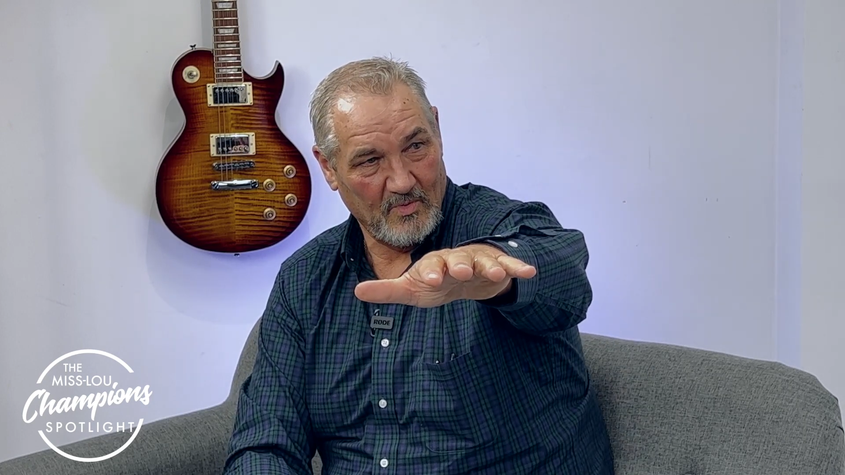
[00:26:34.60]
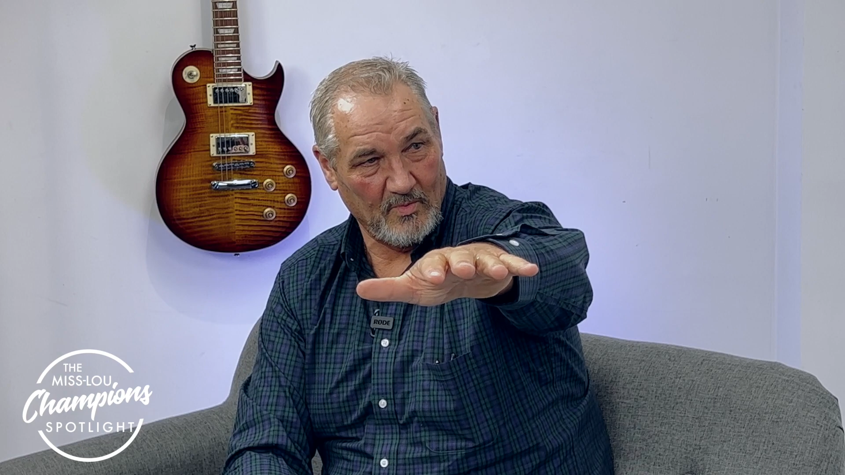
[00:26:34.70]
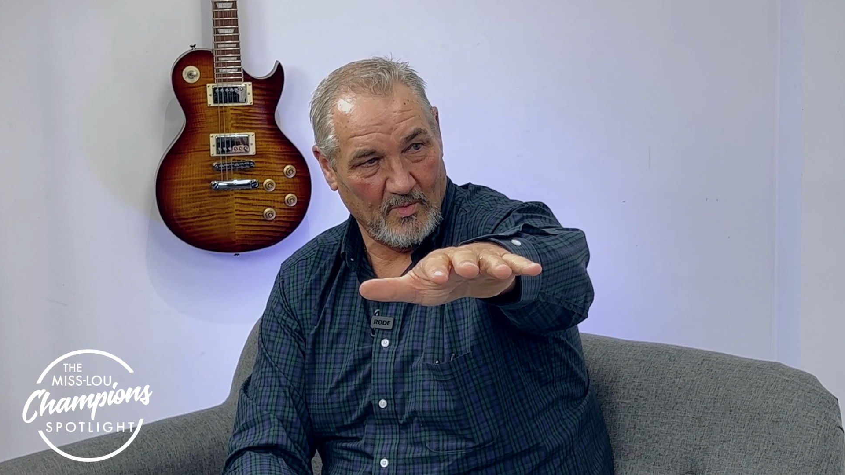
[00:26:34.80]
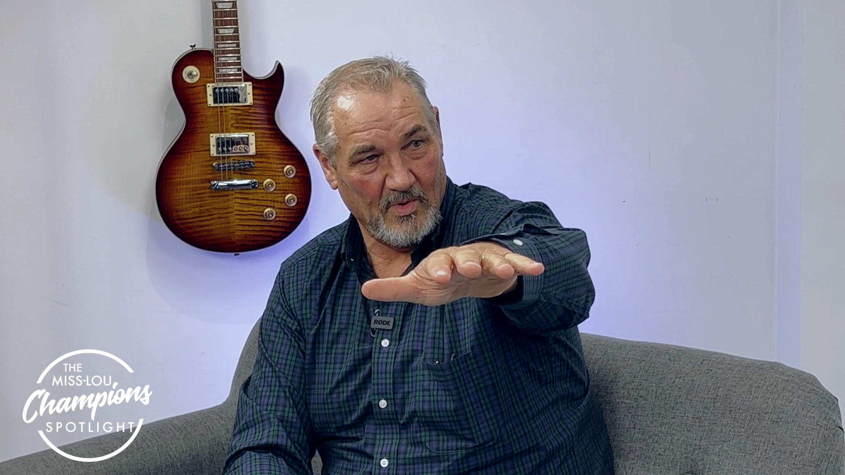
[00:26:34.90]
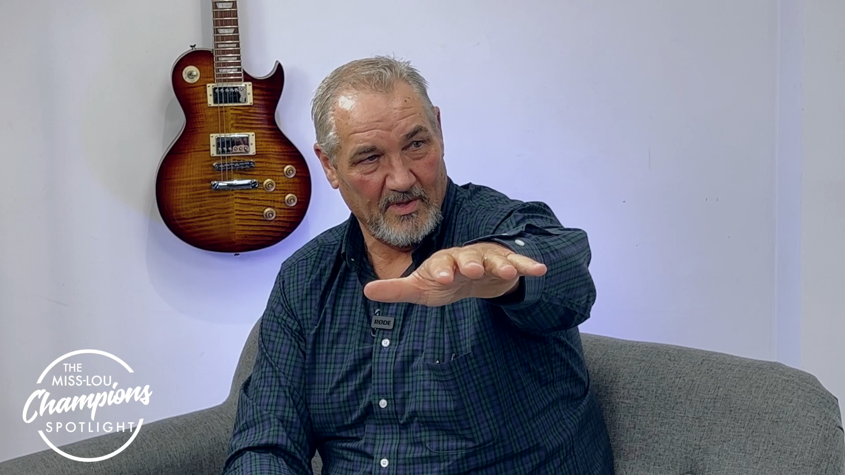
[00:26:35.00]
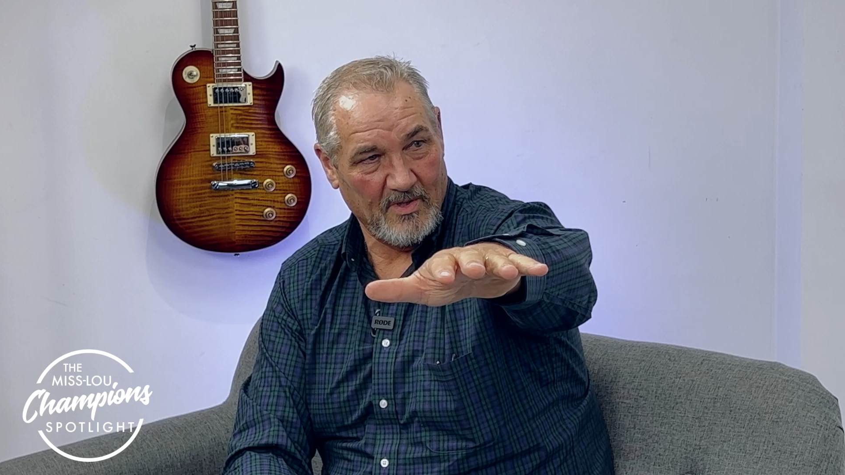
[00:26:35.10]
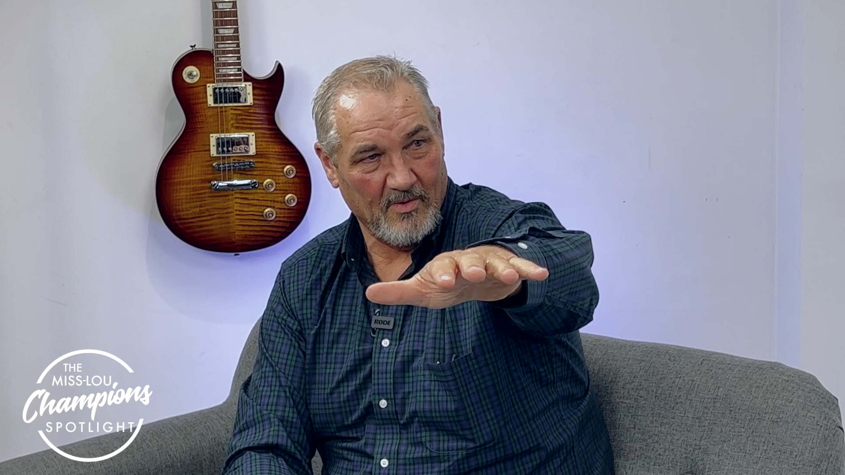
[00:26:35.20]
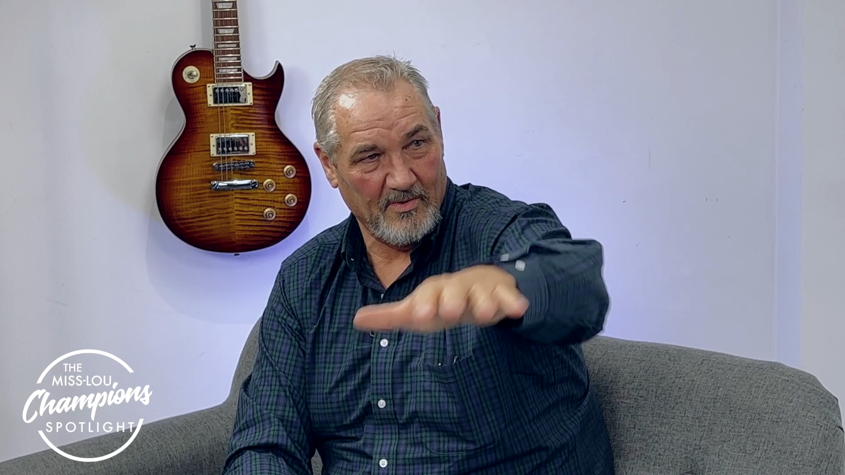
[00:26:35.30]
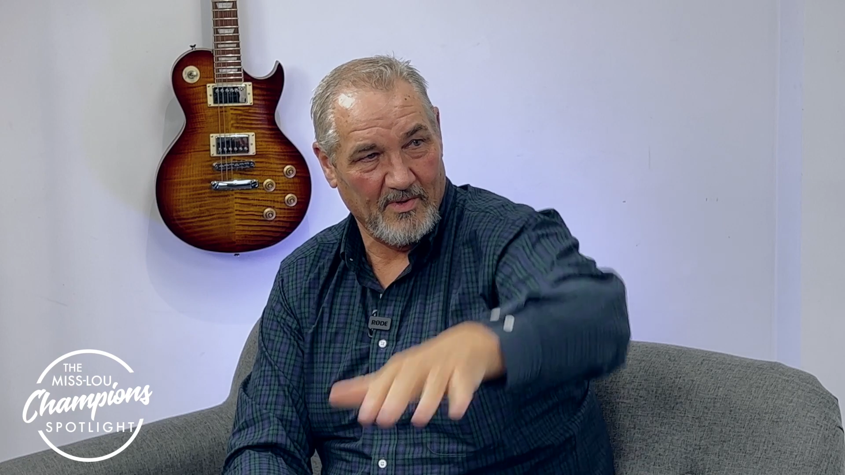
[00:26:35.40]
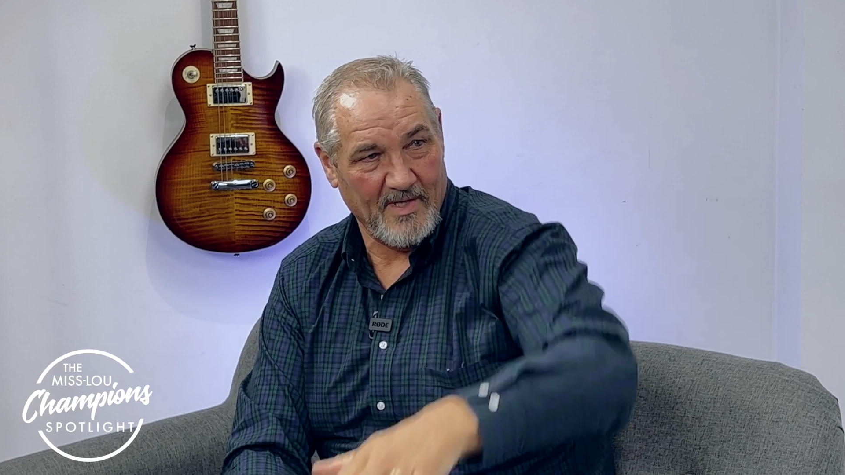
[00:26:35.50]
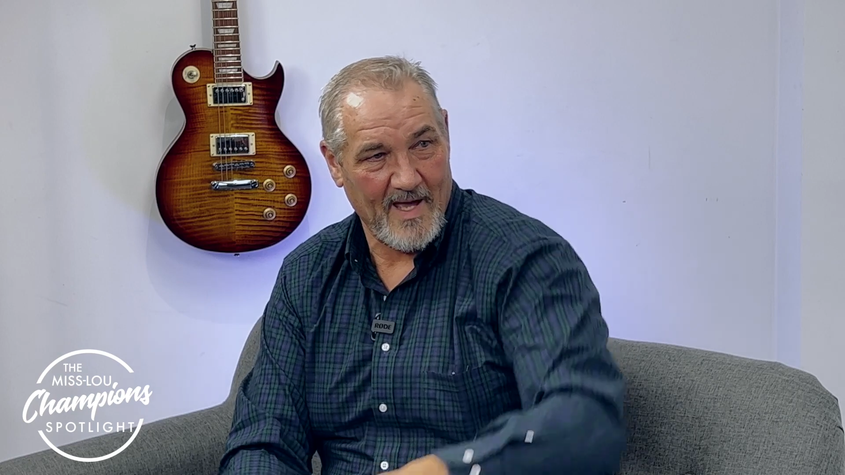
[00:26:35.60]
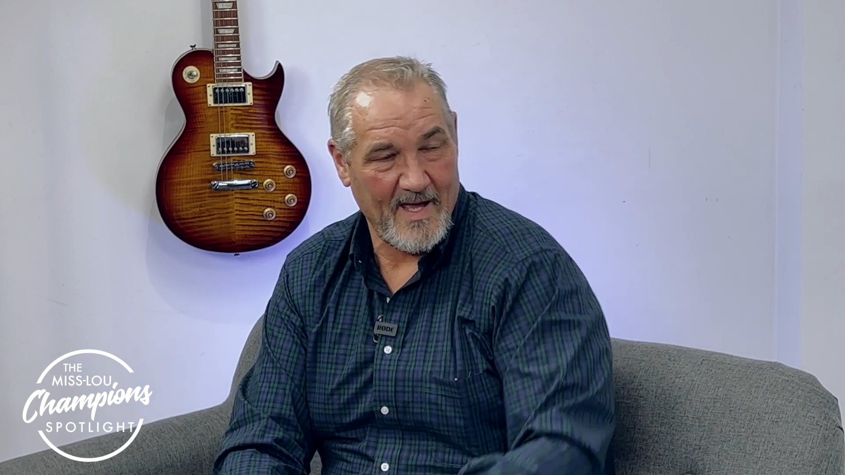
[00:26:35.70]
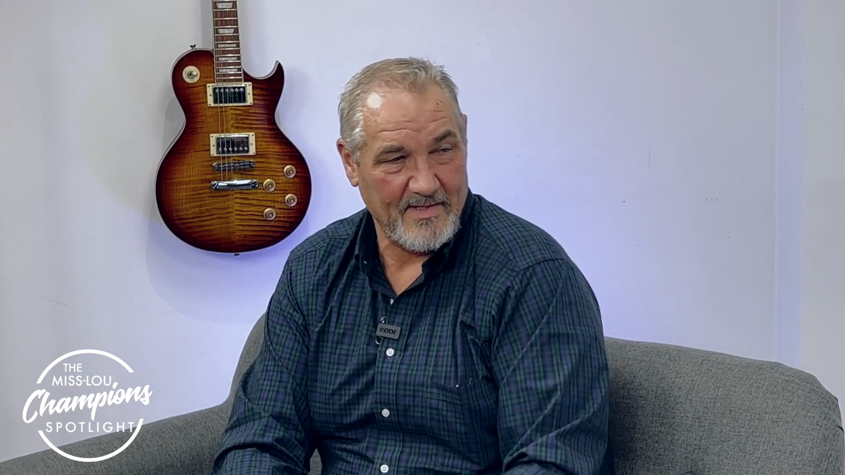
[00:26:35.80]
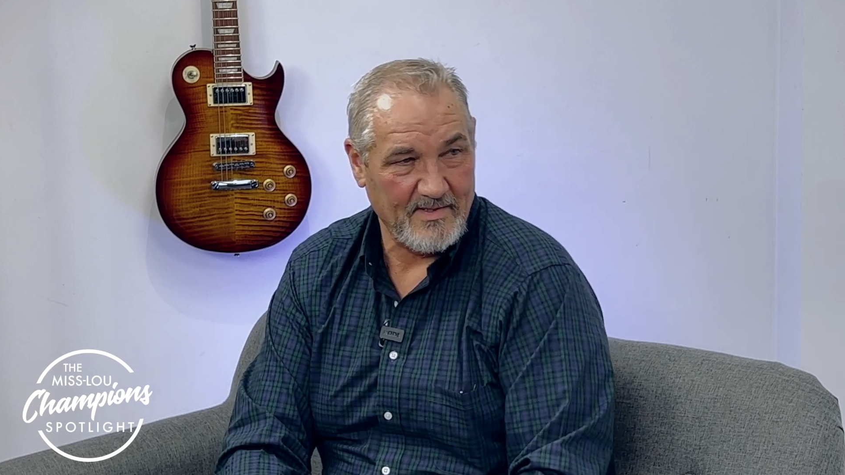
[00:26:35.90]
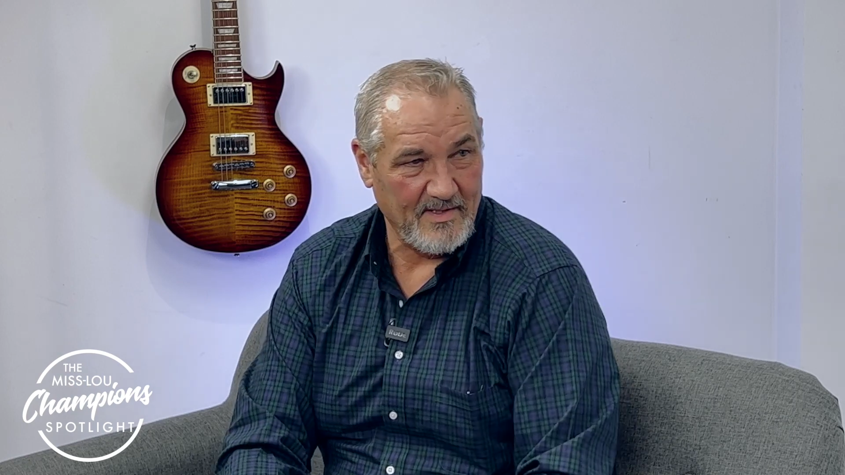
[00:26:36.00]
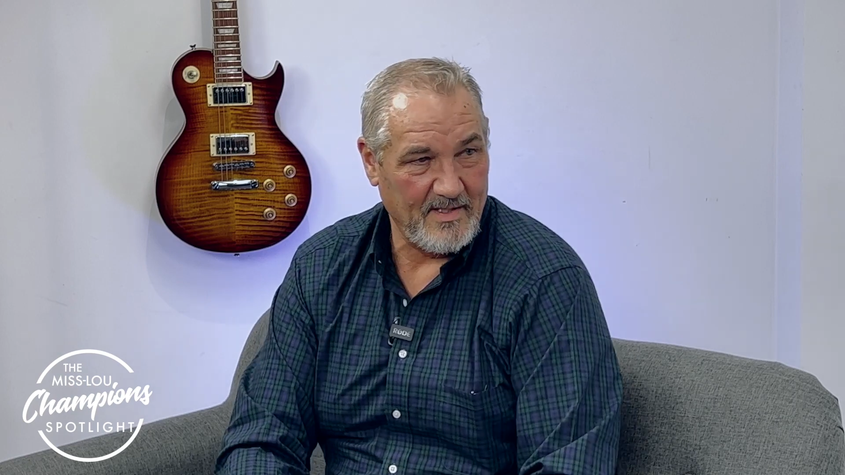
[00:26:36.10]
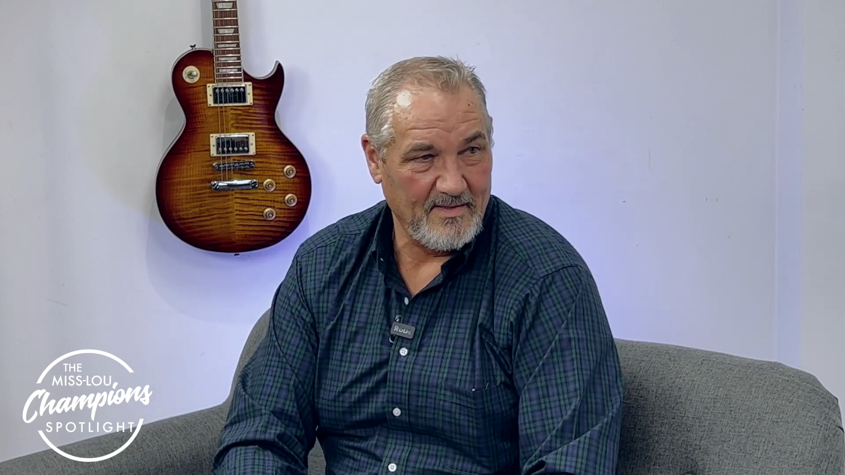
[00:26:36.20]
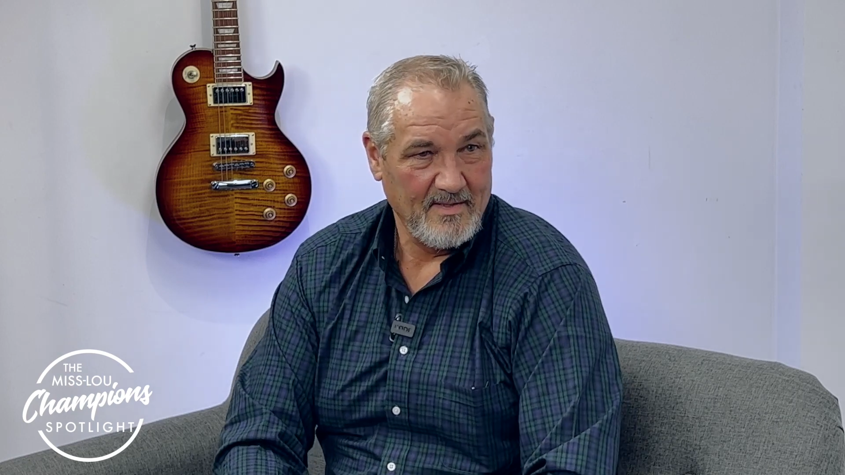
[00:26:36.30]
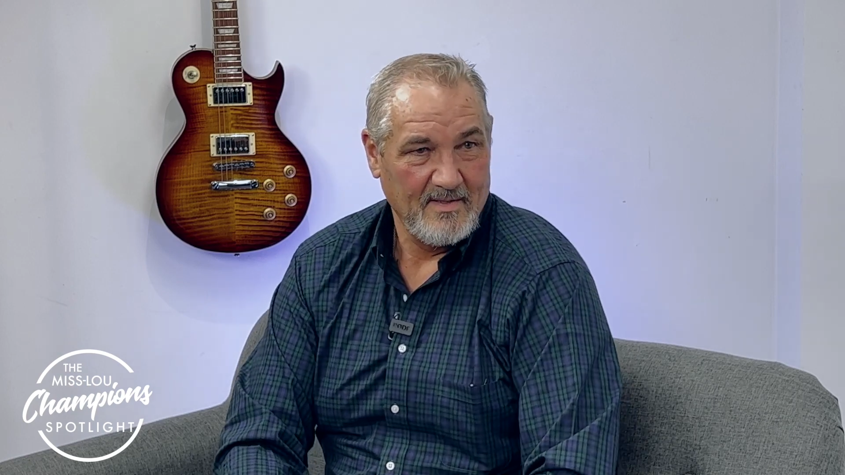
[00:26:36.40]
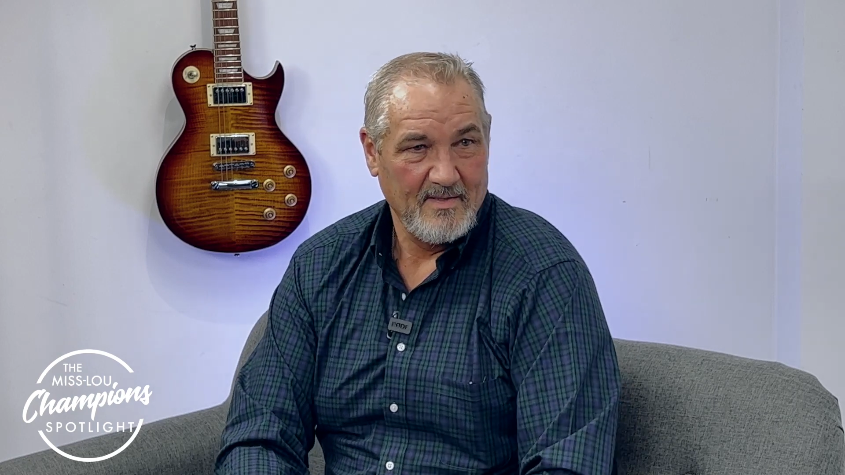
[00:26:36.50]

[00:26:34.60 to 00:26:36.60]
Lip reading: wood, real nice, and then